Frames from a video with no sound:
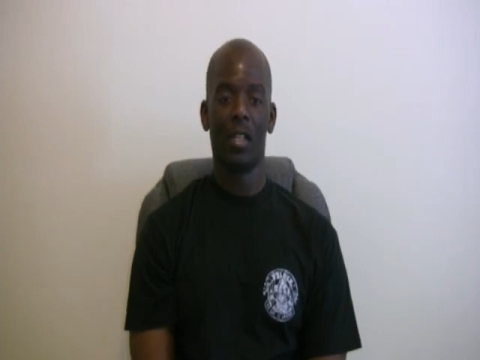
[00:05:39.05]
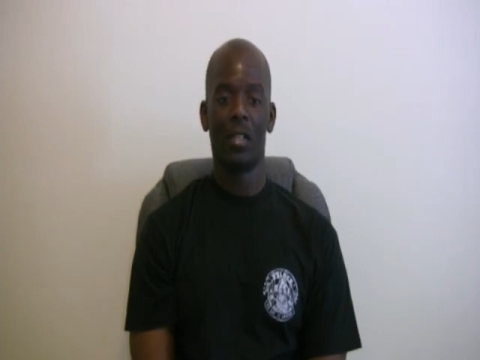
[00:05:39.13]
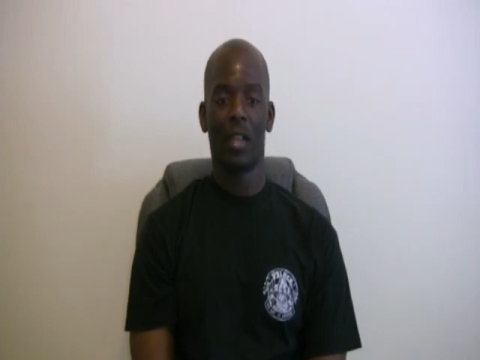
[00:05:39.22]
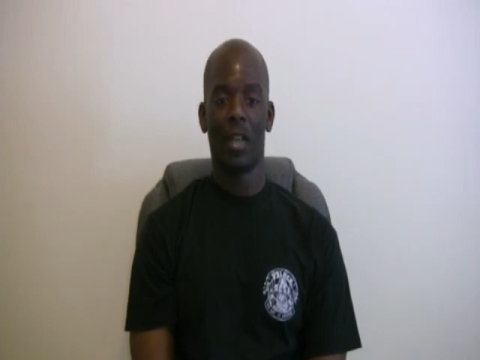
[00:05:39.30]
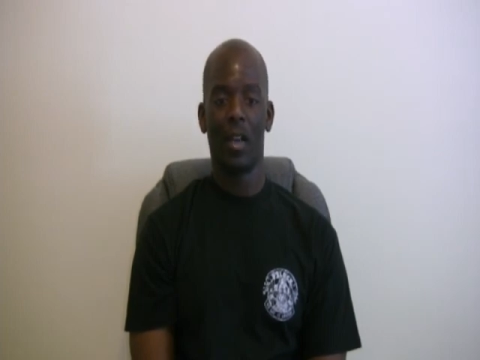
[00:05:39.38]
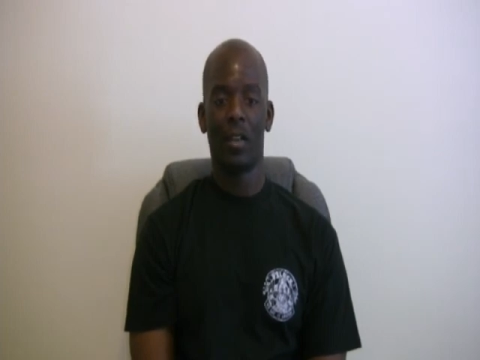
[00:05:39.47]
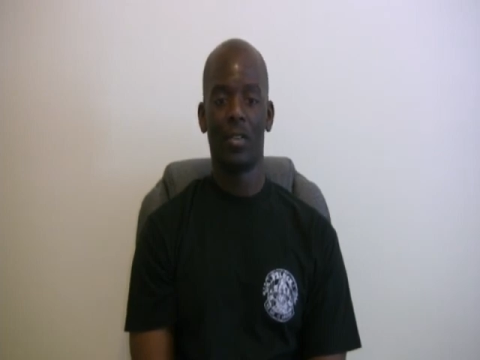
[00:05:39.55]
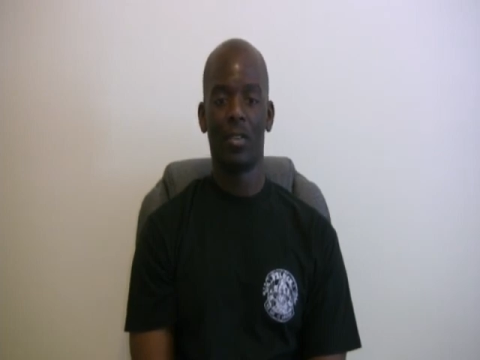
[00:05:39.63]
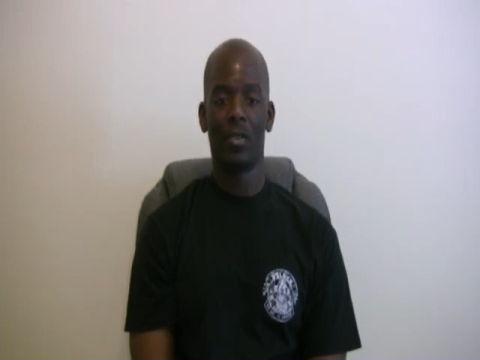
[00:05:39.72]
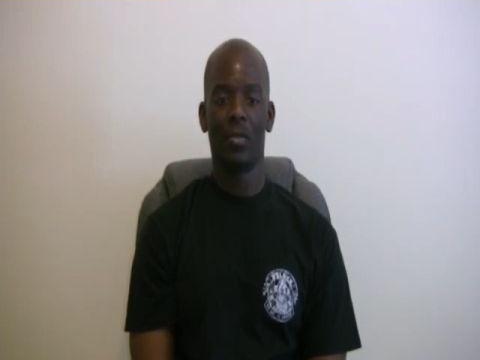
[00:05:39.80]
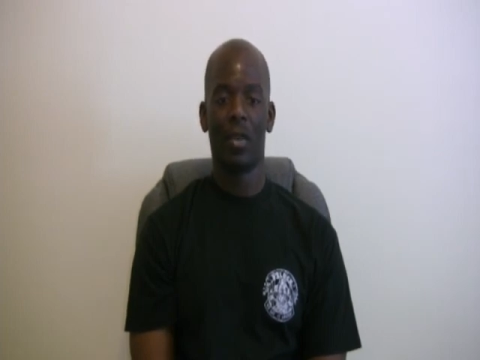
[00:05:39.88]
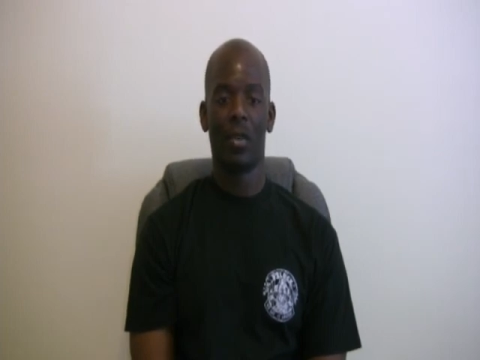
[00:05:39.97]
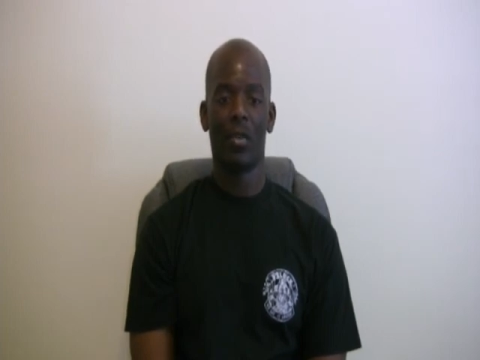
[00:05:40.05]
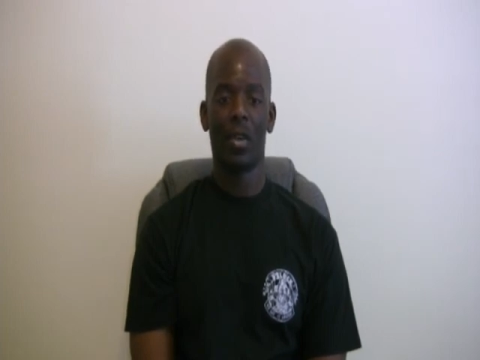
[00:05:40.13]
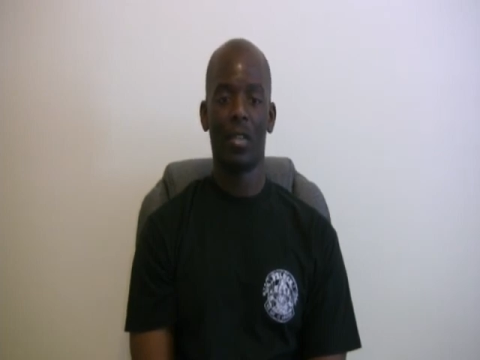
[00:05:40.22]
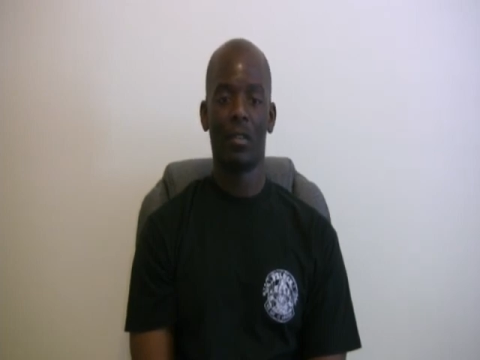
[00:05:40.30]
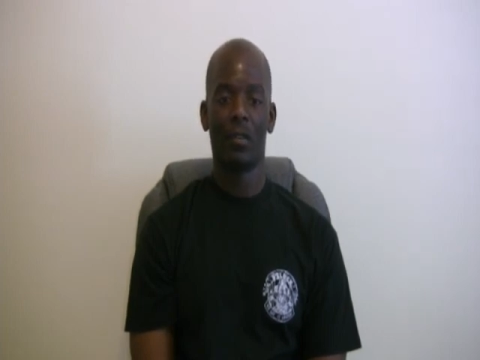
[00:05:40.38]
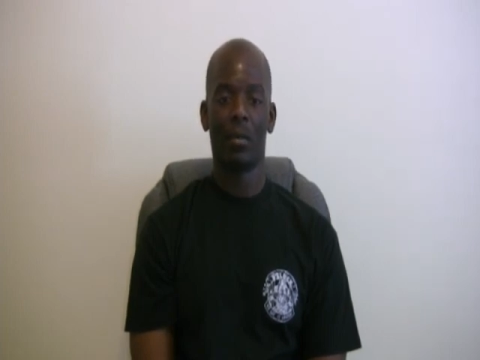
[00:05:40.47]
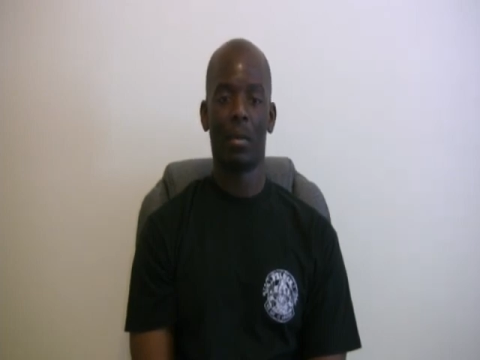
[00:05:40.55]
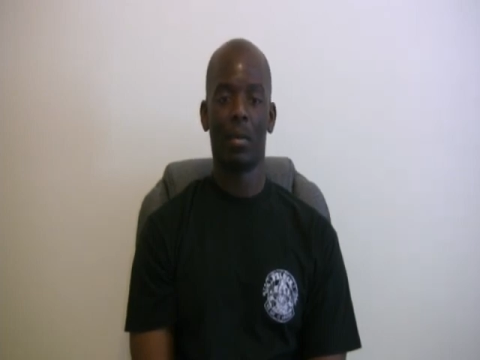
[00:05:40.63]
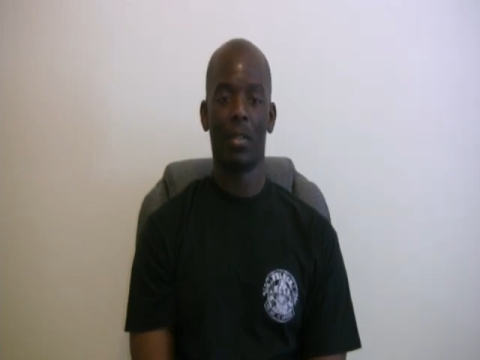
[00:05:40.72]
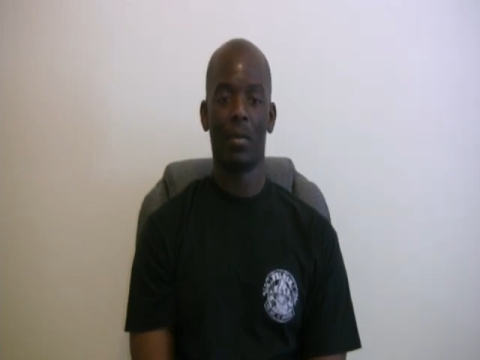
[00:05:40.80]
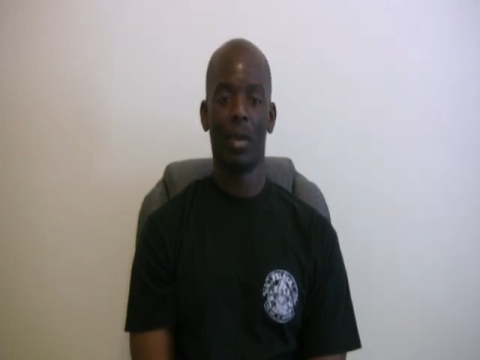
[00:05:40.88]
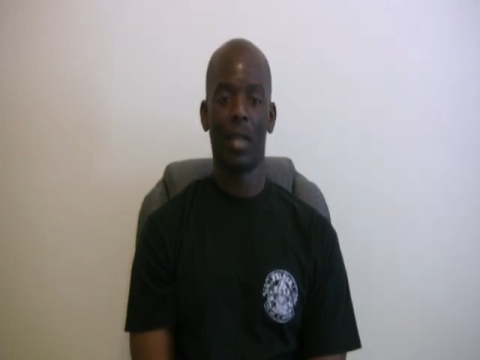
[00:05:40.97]
is an answer to a question from a
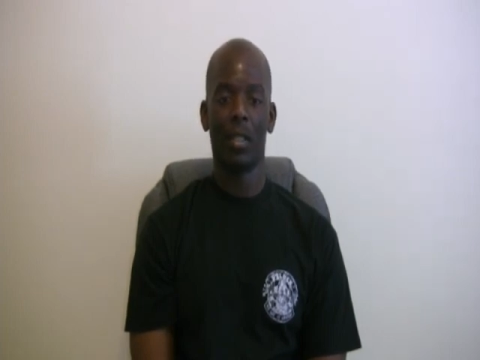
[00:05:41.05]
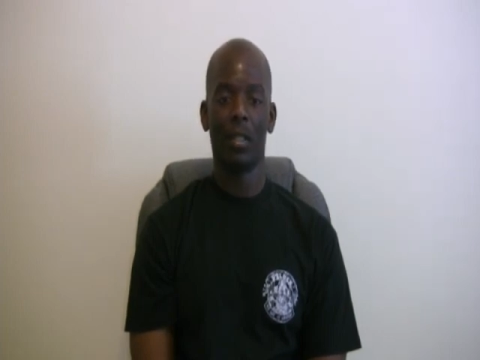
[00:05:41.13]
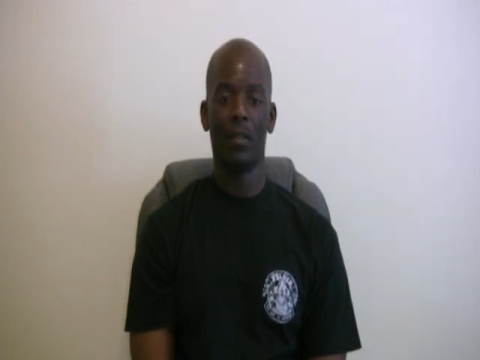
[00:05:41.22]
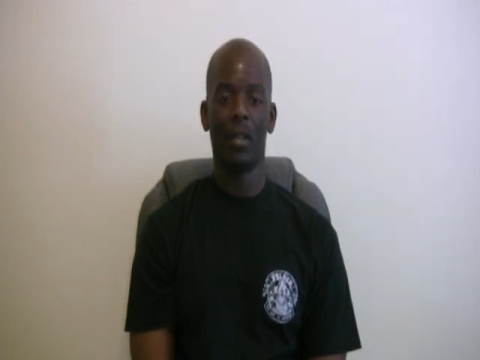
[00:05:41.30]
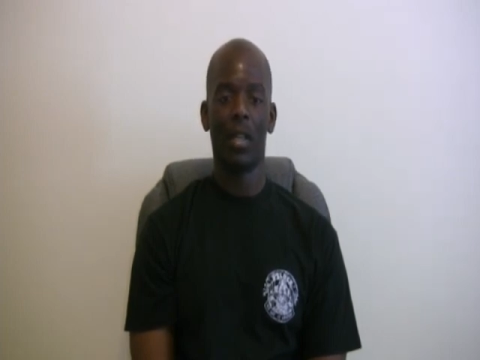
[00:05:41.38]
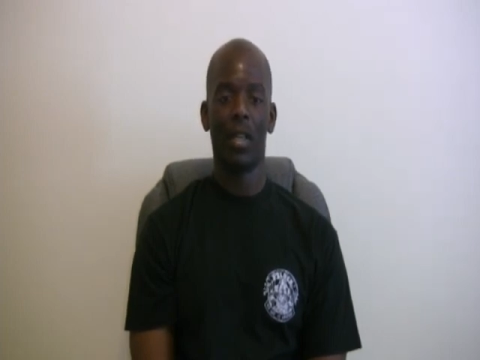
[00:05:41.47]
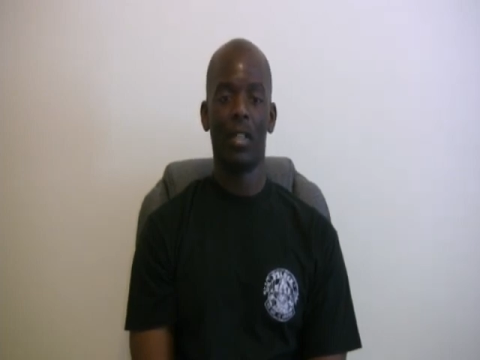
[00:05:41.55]
perspective.